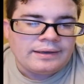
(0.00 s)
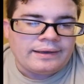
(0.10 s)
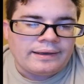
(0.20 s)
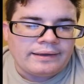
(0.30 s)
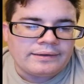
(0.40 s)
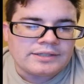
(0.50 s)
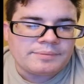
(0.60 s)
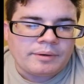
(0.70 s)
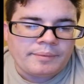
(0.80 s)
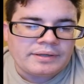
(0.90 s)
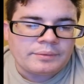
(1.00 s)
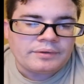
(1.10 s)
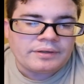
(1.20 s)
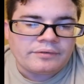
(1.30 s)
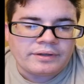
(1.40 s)
and experimenting
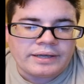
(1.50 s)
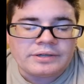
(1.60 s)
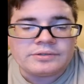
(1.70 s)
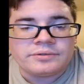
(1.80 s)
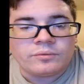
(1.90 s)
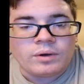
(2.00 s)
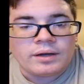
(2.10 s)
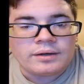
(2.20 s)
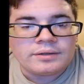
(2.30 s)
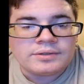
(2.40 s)
with different gauges of wire